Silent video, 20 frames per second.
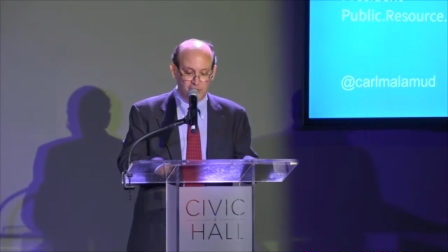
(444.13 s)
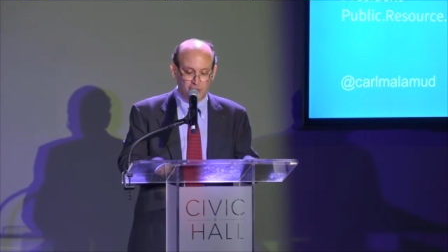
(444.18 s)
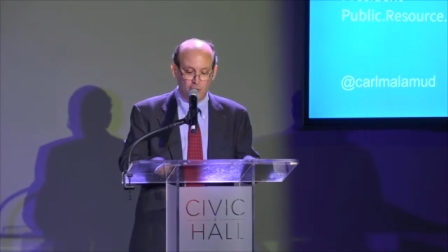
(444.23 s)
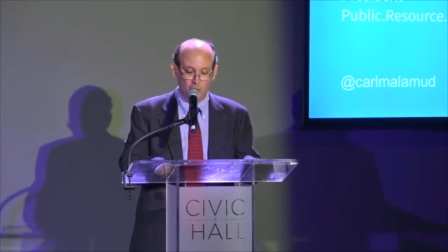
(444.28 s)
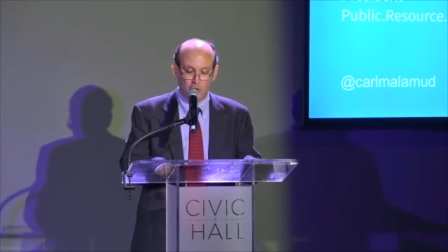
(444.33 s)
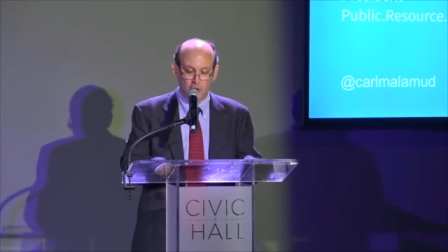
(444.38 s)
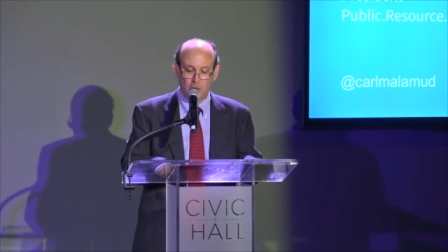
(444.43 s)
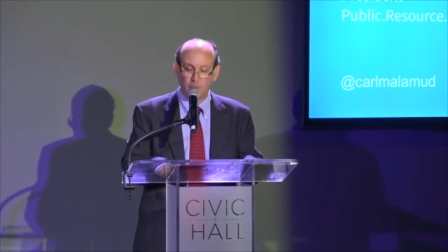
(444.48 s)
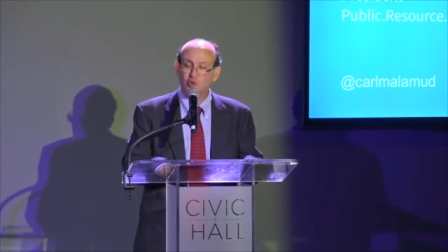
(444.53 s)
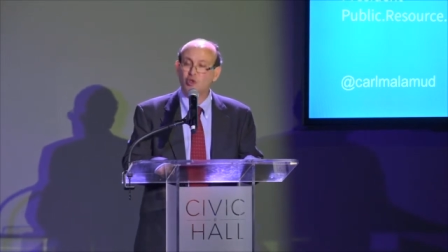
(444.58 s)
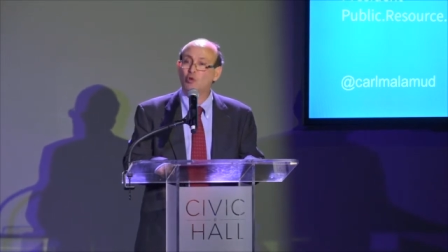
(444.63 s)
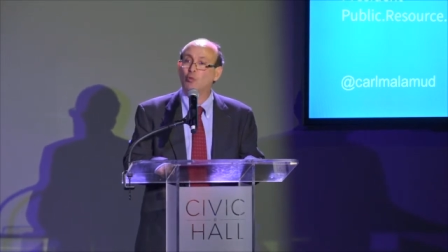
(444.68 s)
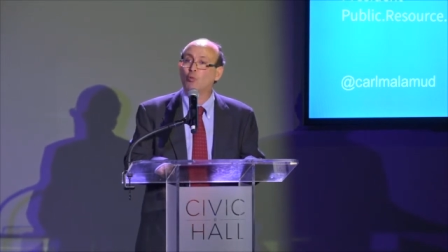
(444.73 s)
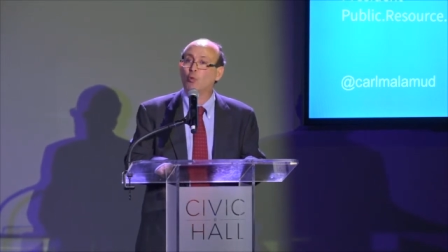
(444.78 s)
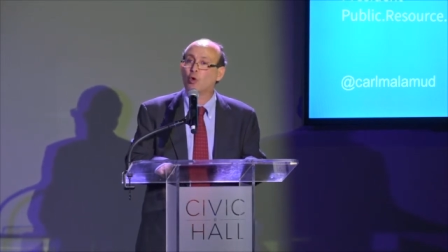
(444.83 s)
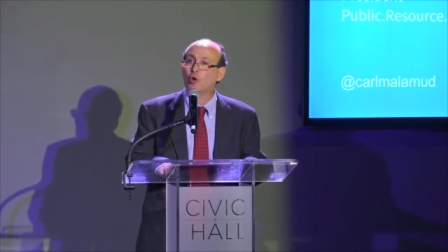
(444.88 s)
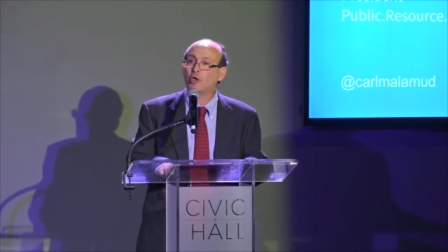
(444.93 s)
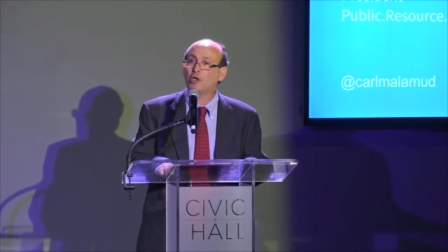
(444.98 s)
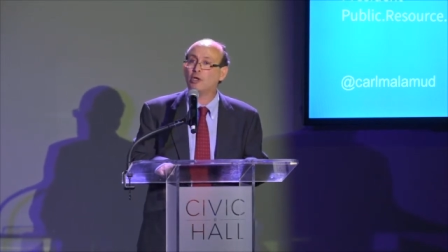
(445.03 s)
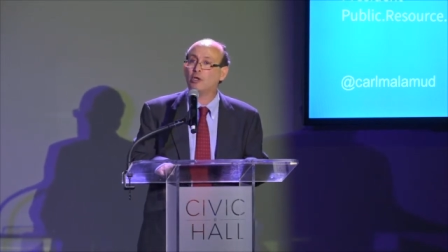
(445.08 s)
who come to
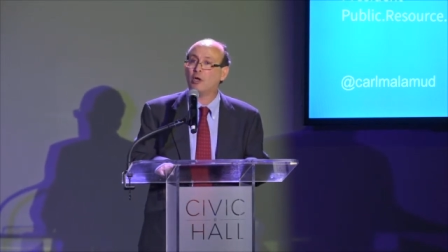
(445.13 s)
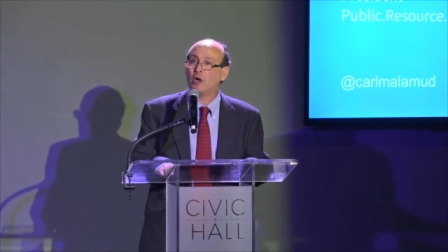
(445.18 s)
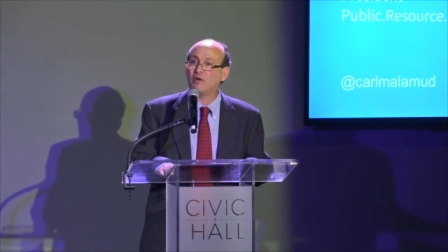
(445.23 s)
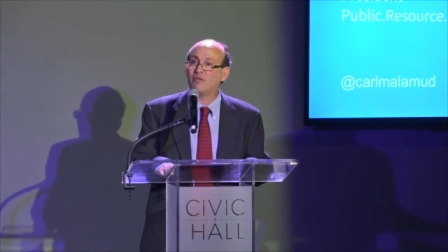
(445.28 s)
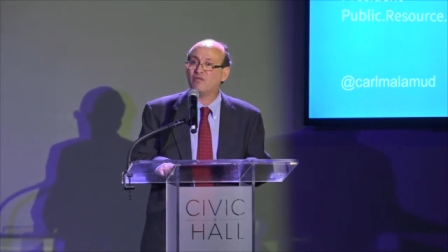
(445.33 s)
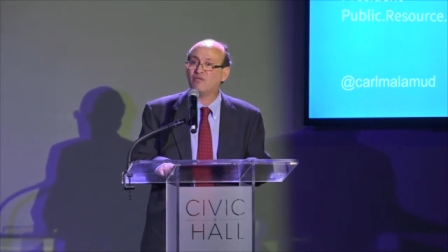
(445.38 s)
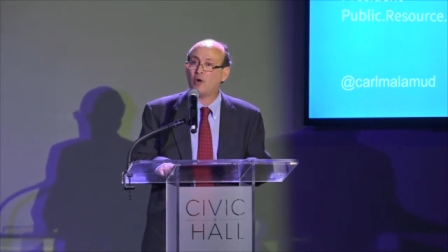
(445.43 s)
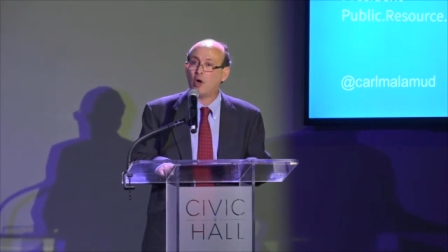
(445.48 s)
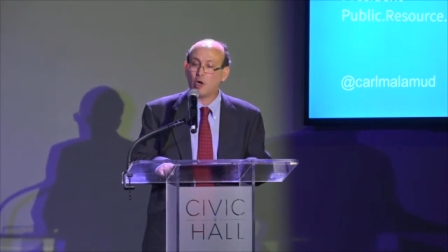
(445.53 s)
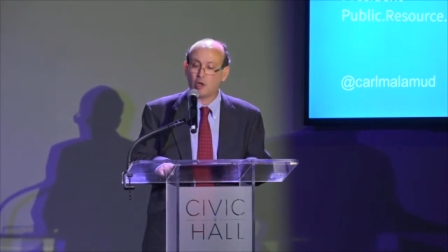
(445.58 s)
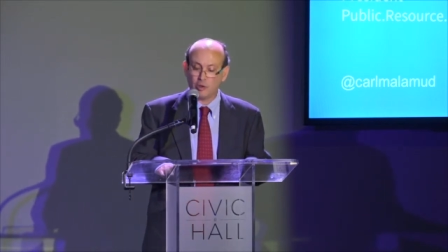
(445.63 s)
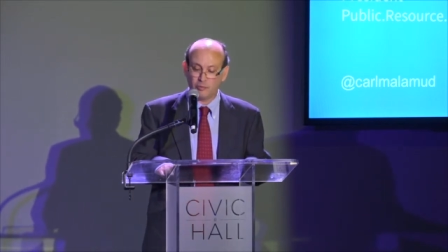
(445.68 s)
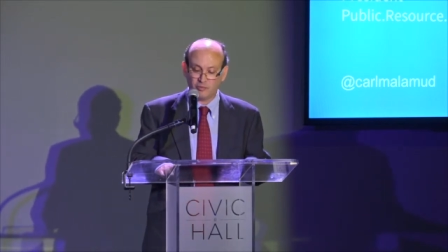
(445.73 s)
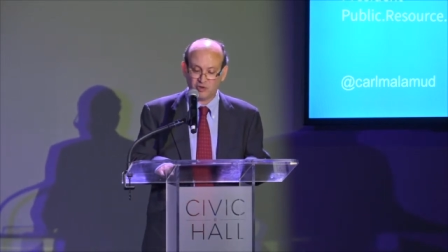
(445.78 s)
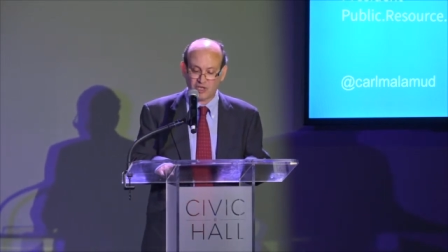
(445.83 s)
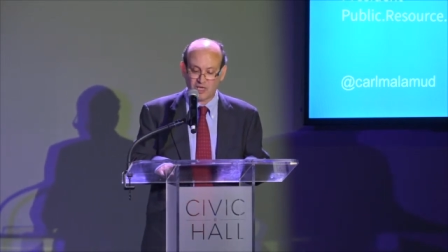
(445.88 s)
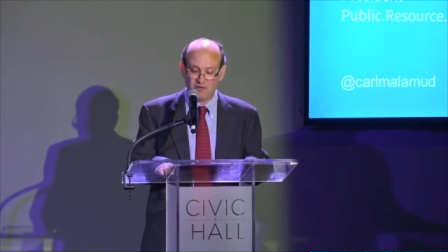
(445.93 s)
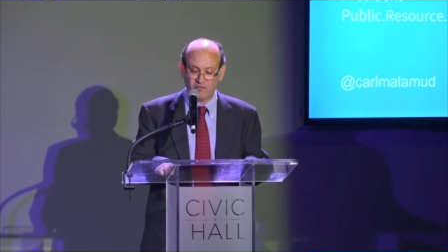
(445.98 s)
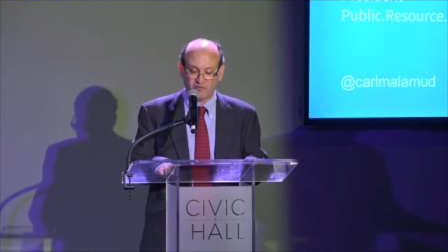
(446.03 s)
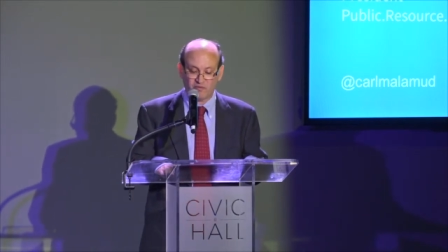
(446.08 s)
work in our farms
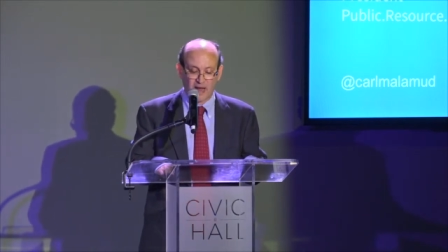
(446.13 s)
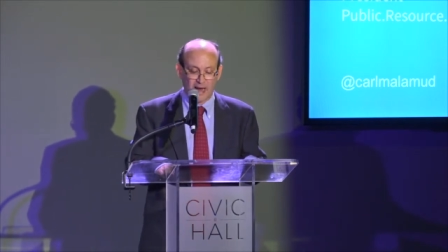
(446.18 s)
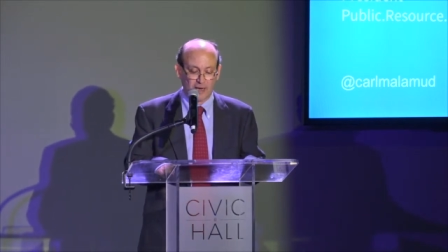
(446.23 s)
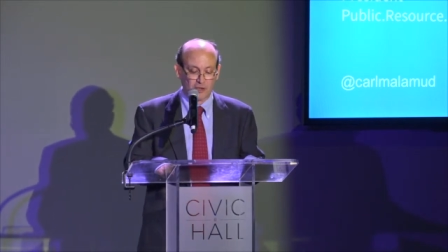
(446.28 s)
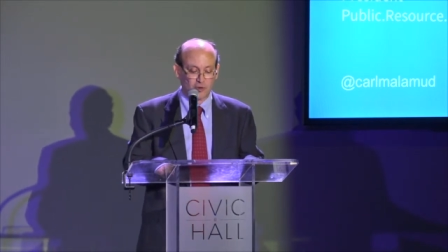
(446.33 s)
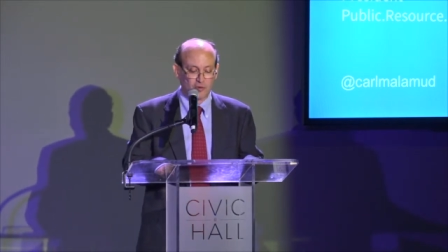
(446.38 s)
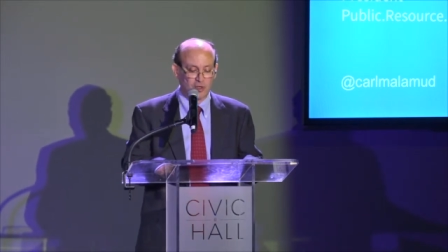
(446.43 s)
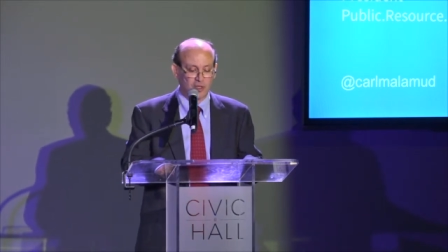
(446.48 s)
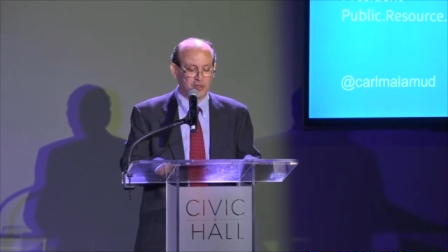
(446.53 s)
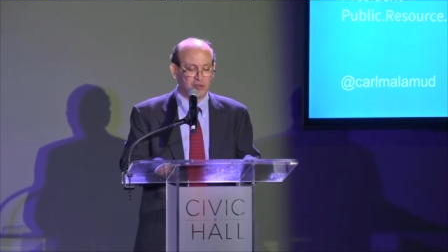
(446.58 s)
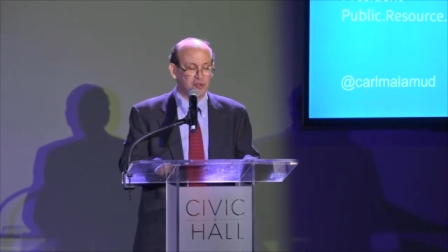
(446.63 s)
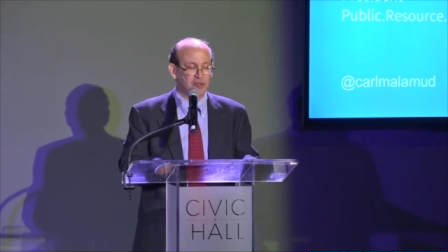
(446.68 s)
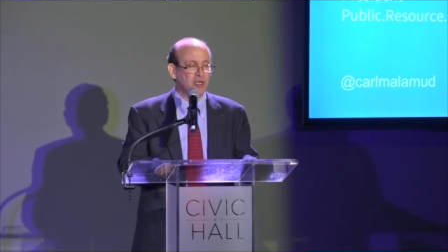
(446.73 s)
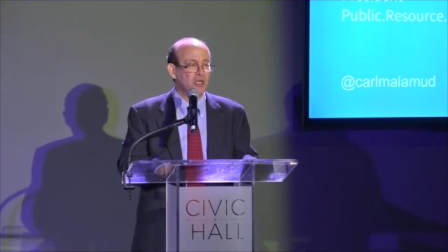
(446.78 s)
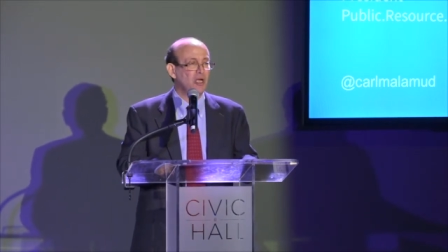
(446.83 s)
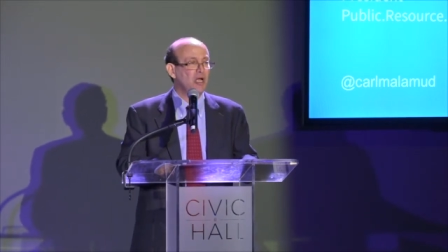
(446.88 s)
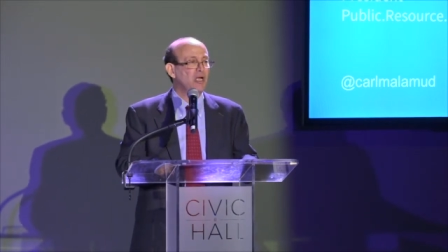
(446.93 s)
and factories,